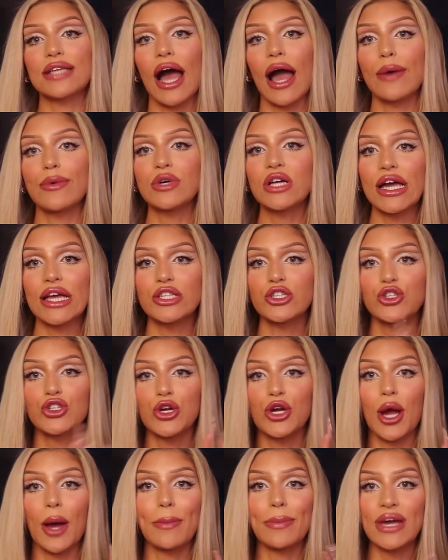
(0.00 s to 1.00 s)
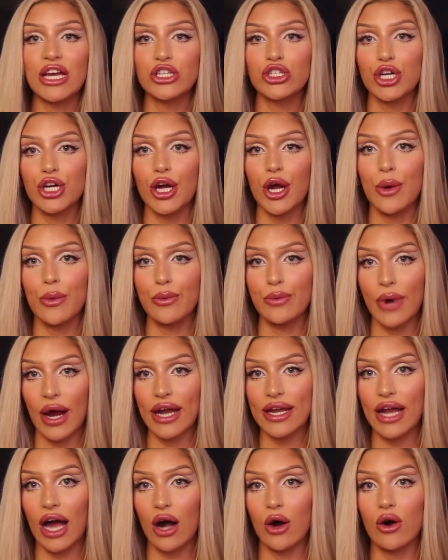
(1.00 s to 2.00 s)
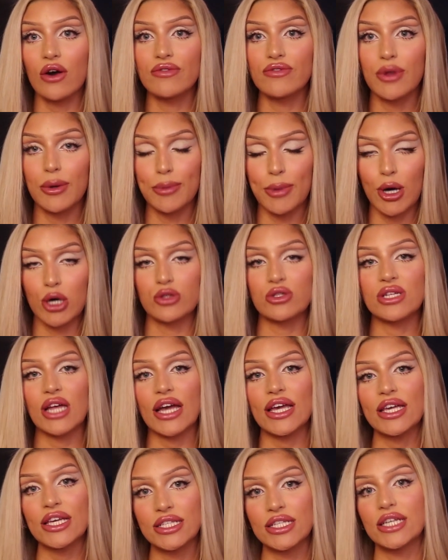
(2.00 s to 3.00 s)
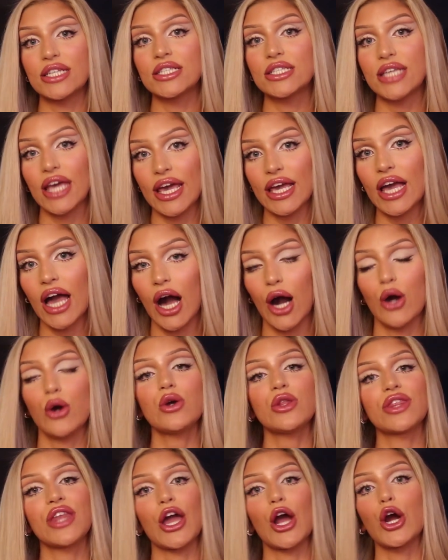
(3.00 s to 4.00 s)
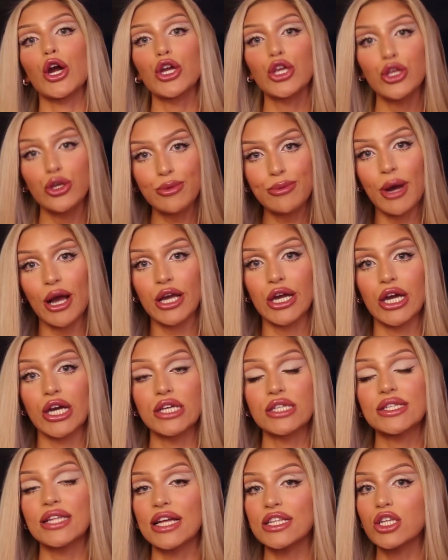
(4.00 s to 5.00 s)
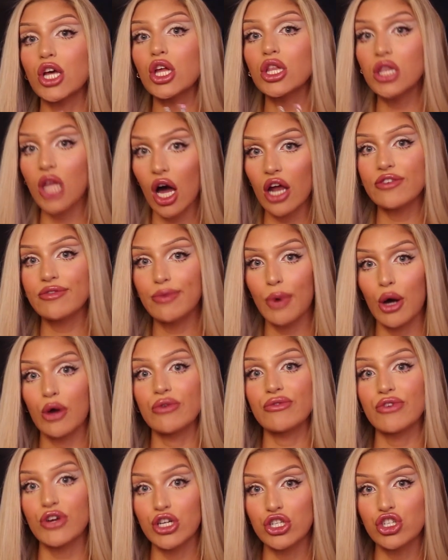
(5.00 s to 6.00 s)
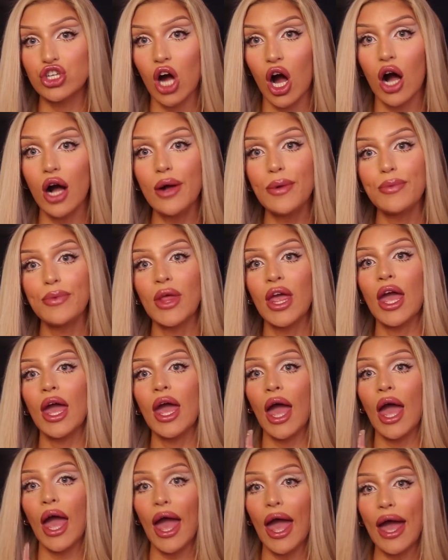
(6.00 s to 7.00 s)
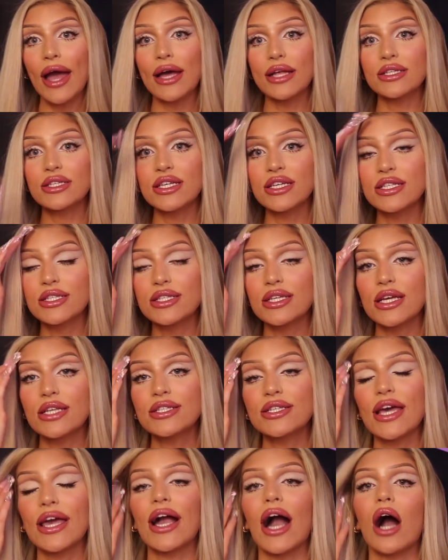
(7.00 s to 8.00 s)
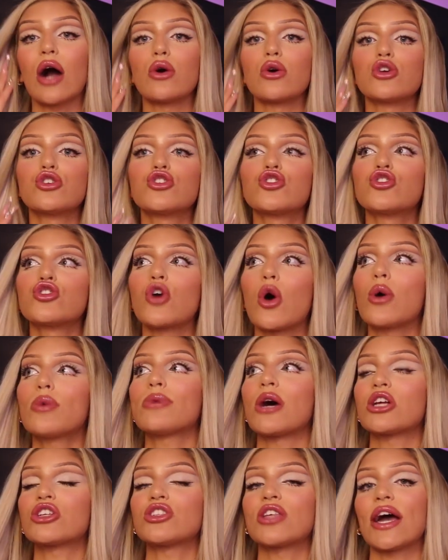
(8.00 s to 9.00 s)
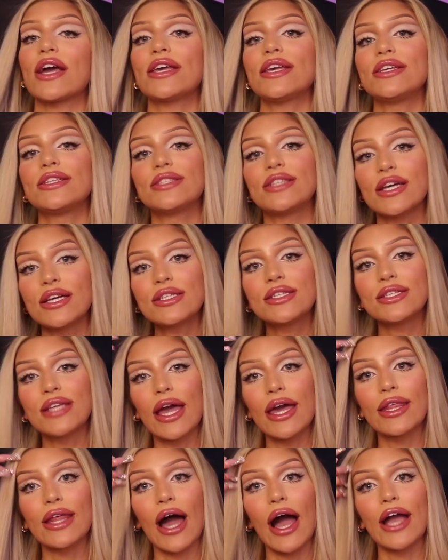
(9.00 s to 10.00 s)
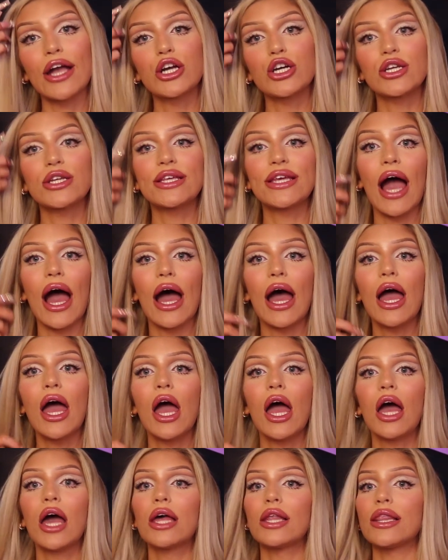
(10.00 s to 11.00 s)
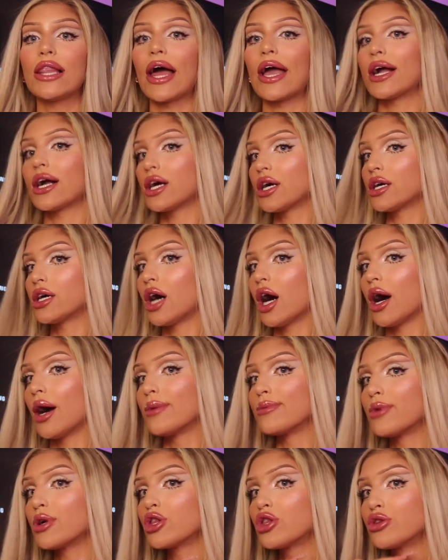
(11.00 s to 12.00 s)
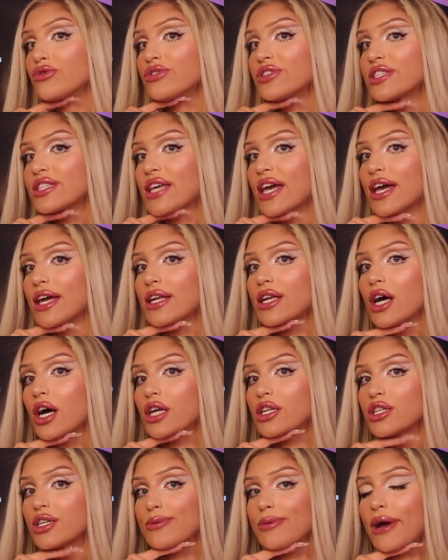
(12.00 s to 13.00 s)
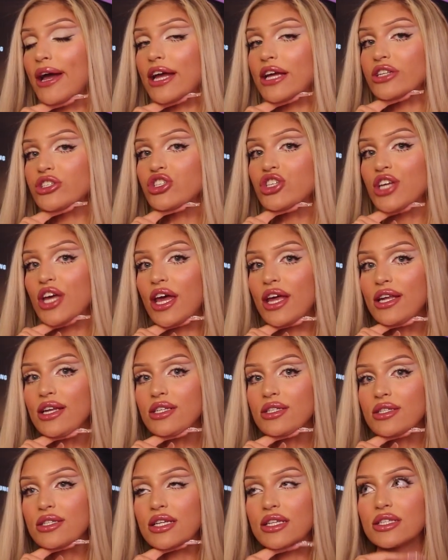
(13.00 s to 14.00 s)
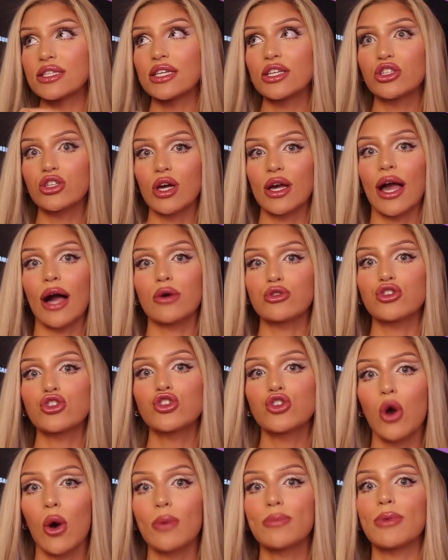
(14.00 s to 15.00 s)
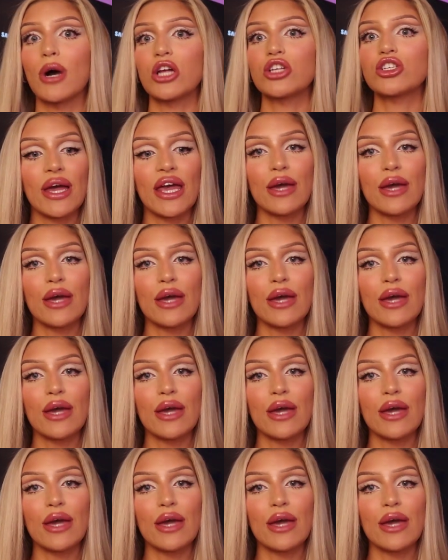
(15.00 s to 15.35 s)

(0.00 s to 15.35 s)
I will insert a picture right now of the bones that he did take out. They are humongous. That's a lot of bone for a jaw. And he did take out so much that he did say that I could get like um, loose skin under my chin since he took out so much.